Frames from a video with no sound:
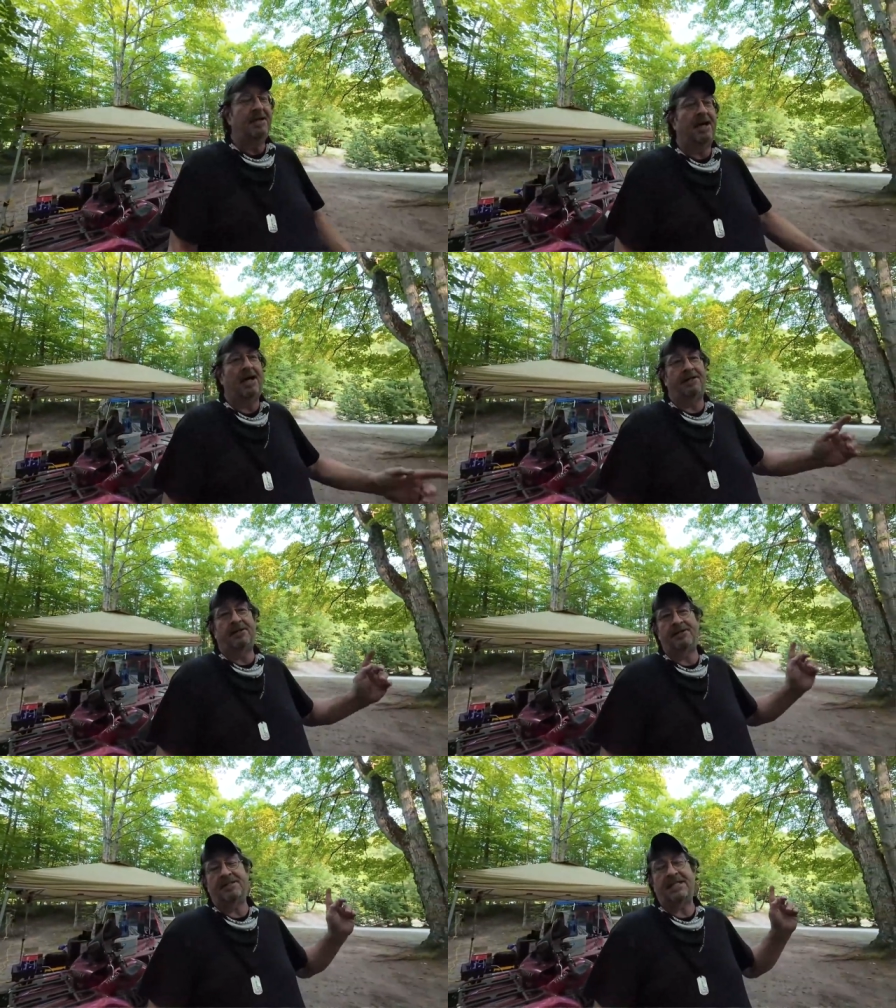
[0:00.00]

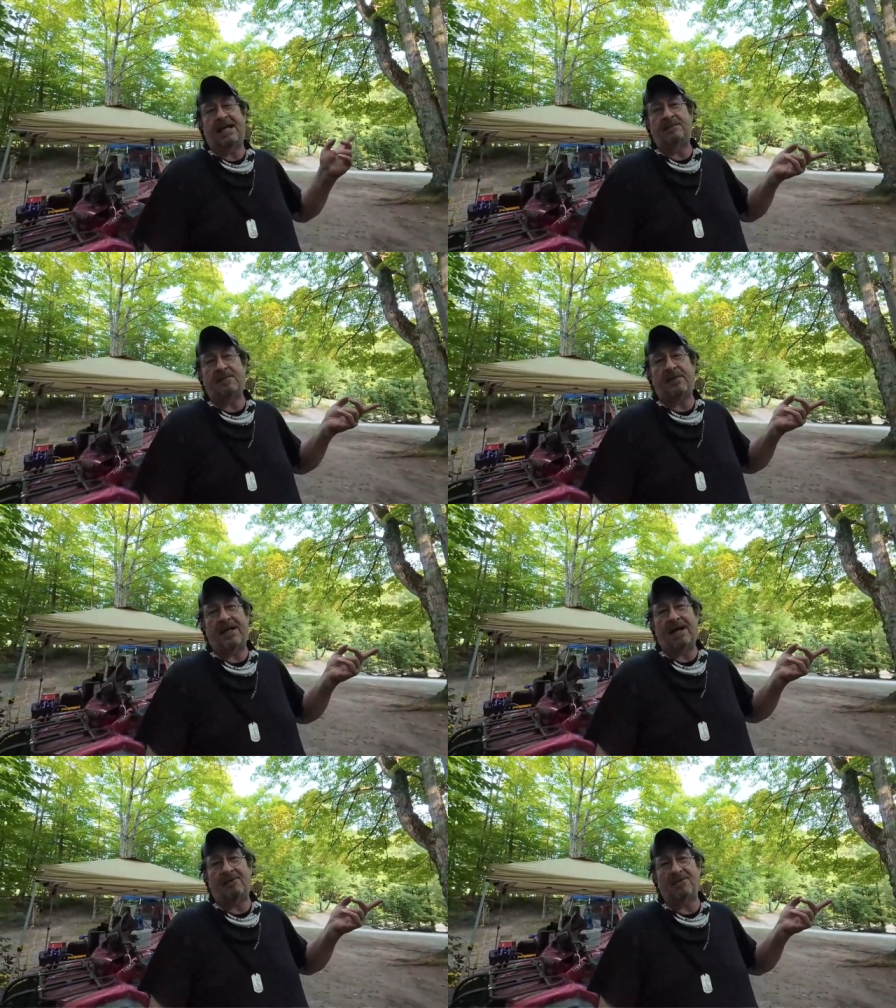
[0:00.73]
110 for
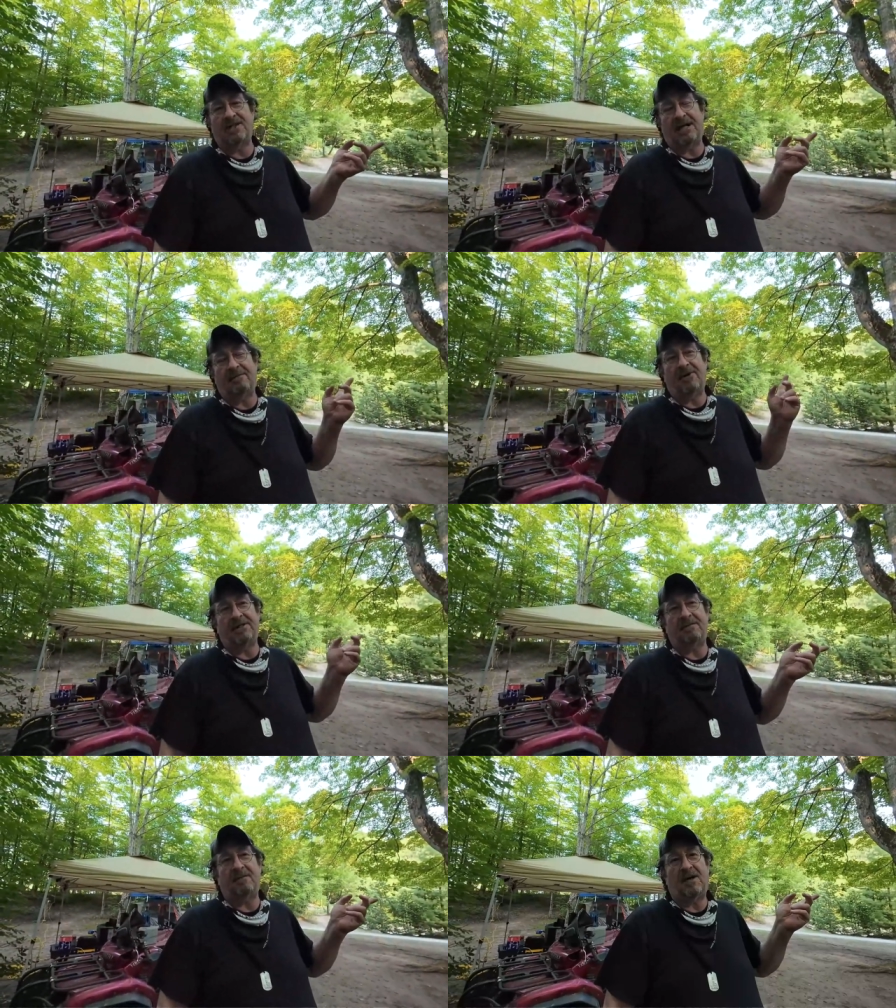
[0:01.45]
the hours labor
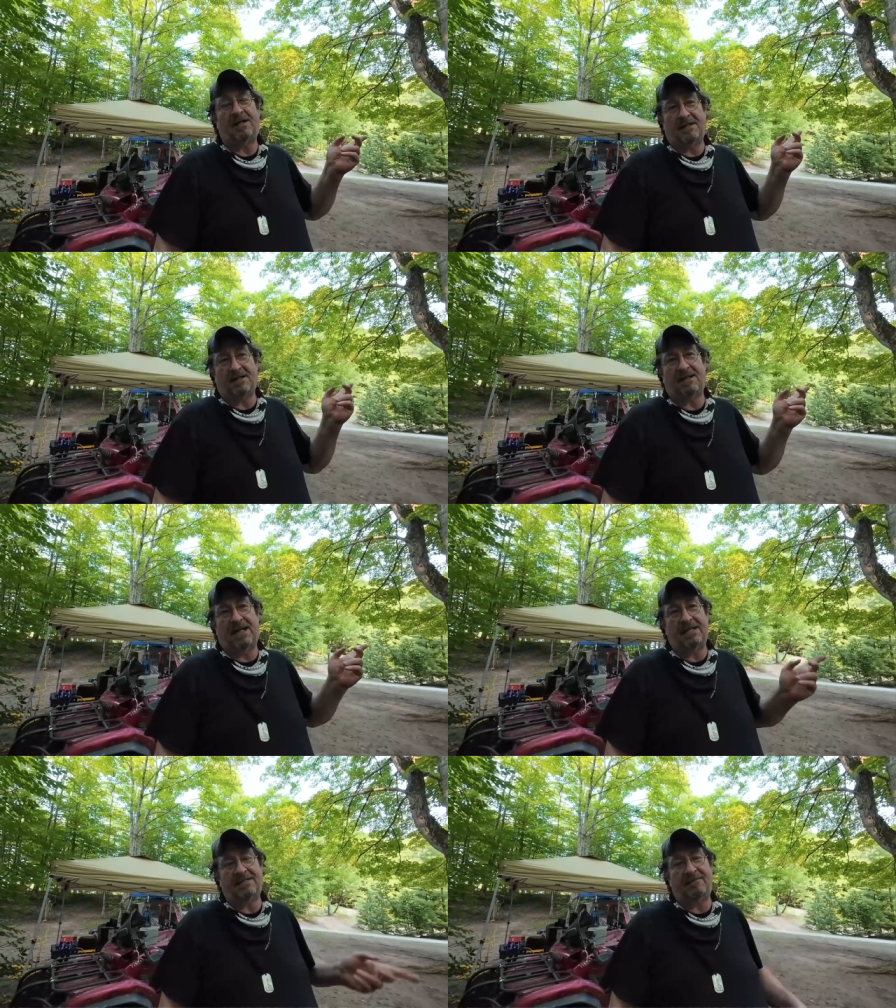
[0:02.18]
at the, the
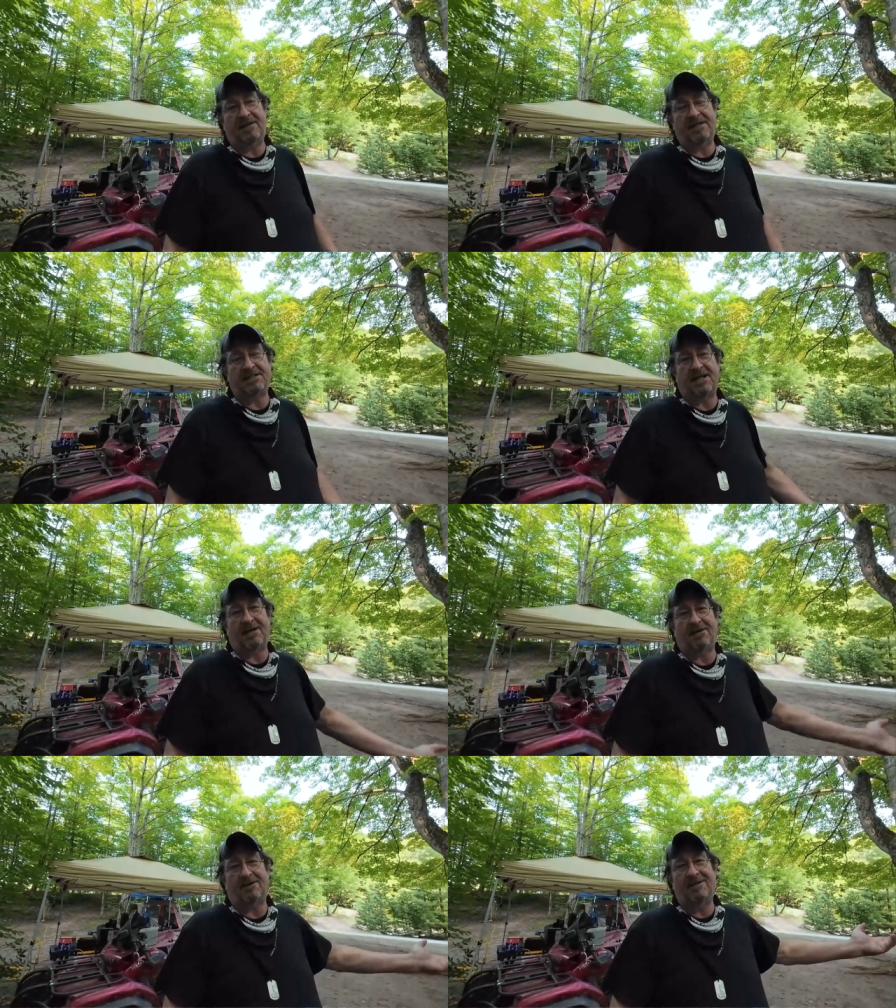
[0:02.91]
ATV
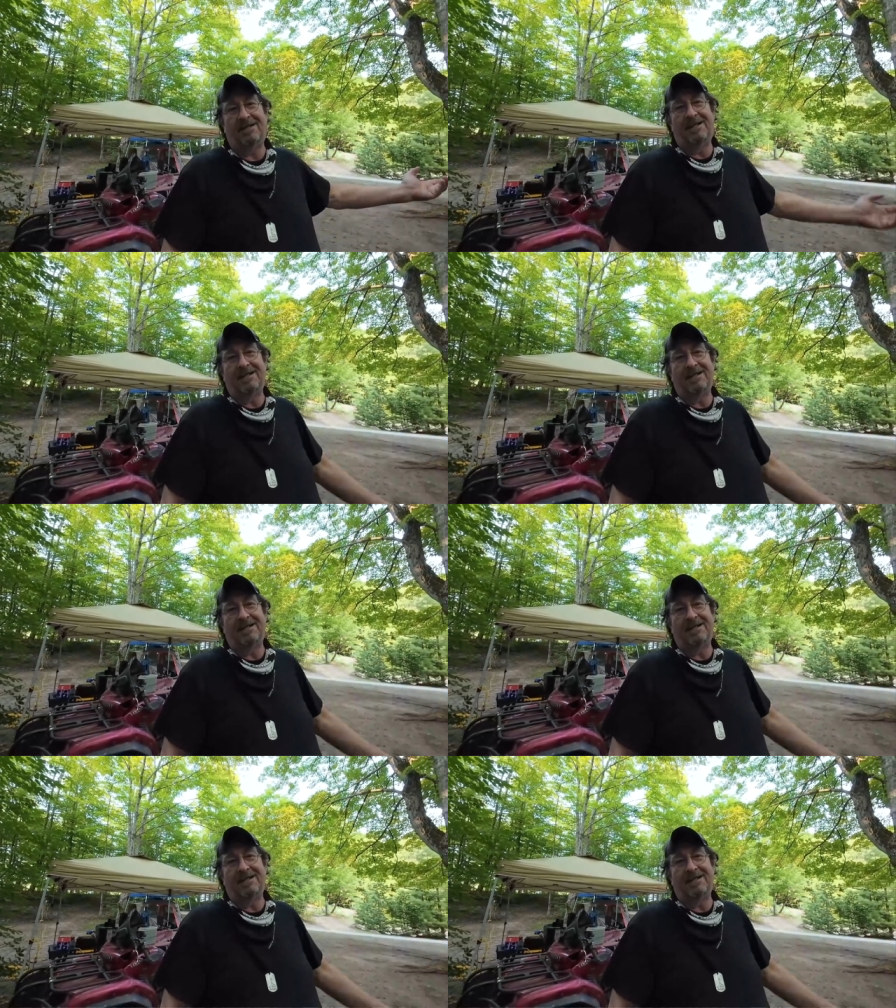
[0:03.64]
cycle.